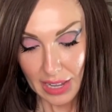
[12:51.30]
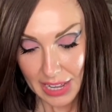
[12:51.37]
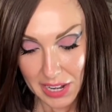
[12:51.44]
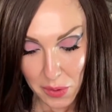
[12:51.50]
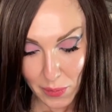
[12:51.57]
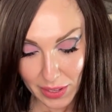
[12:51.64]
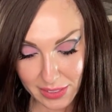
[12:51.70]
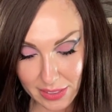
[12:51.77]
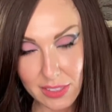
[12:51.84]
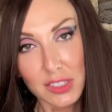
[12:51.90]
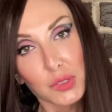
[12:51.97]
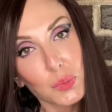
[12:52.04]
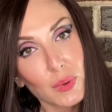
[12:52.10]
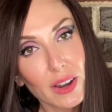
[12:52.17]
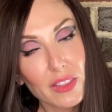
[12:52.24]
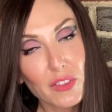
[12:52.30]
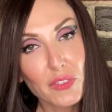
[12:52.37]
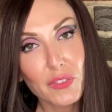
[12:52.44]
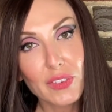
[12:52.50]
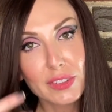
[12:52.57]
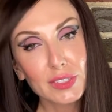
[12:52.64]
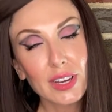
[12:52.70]
Anyways, this is one of the
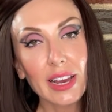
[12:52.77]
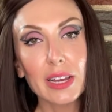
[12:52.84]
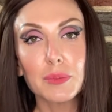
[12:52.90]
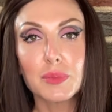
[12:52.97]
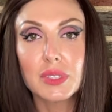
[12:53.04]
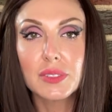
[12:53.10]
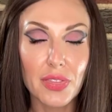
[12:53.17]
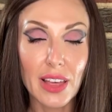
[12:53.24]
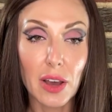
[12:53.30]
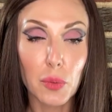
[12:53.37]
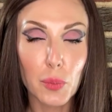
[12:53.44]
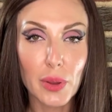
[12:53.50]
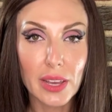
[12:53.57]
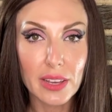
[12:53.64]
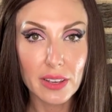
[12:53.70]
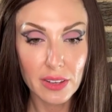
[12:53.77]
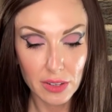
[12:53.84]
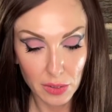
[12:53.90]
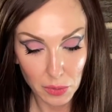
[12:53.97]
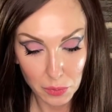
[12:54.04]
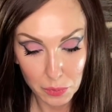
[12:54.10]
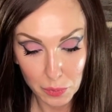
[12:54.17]
few times that wig
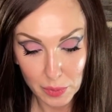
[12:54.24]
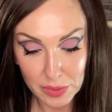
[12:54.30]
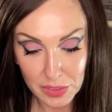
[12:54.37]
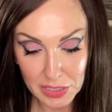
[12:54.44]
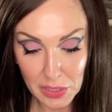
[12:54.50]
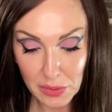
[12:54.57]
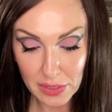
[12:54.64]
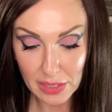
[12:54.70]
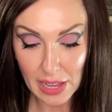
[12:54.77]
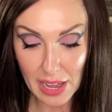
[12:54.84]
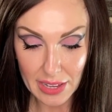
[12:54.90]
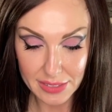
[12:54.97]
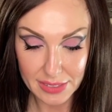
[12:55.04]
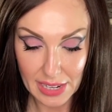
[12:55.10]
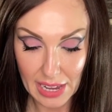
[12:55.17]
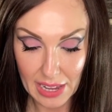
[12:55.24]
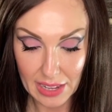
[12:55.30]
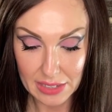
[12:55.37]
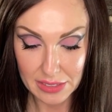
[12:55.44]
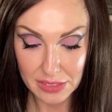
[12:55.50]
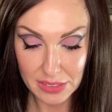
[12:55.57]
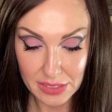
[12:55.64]
was utilized,
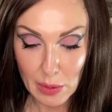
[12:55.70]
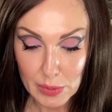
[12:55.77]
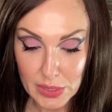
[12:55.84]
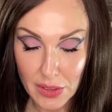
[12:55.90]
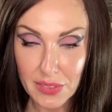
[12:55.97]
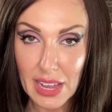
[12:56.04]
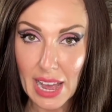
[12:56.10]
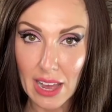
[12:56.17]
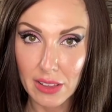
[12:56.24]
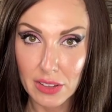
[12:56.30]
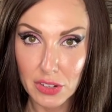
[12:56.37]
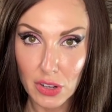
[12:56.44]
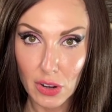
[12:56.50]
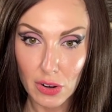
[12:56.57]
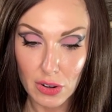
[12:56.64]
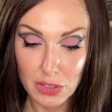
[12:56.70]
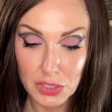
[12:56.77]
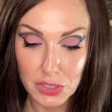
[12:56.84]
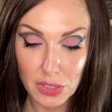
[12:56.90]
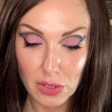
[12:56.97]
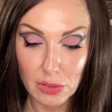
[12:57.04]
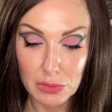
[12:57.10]
and it was on the Alan Carr
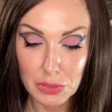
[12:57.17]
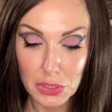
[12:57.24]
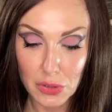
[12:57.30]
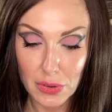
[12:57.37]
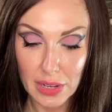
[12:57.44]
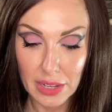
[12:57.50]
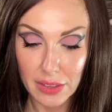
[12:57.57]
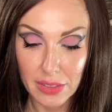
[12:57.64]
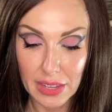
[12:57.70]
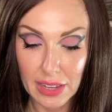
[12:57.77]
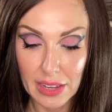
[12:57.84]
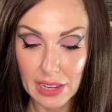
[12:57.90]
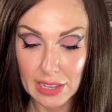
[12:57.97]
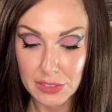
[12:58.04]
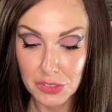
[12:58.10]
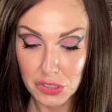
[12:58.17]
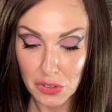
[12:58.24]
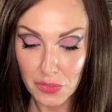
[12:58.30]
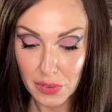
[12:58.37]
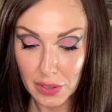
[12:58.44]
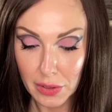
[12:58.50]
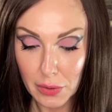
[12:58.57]
show during the
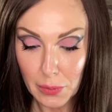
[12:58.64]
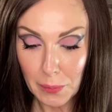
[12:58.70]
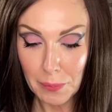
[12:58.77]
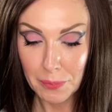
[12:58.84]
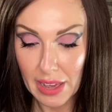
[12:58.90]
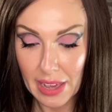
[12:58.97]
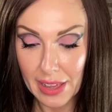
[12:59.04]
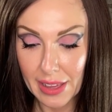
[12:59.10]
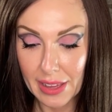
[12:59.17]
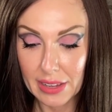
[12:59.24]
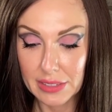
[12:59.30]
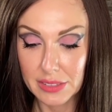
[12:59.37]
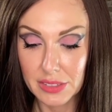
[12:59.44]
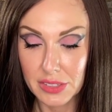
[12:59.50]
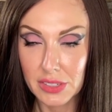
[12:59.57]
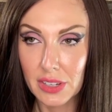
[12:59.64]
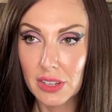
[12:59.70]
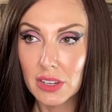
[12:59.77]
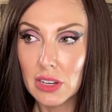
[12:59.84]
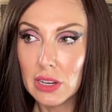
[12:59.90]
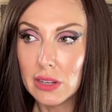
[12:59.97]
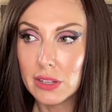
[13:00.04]
interview, and
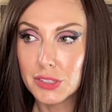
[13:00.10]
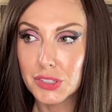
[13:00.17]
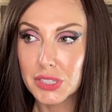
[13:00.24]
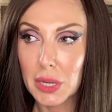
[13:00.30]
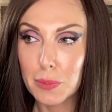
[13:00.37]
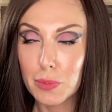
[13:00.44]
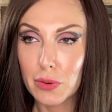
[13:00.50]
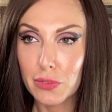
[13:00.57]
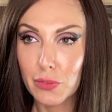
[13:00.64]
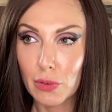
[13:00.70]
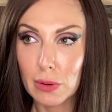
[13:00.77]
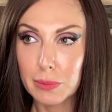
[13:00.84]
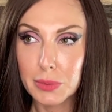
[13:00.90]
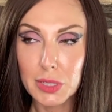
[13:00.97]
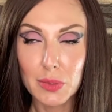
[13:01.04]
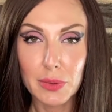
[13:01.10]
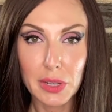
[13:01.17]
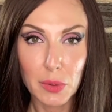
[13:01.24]
she performed Do What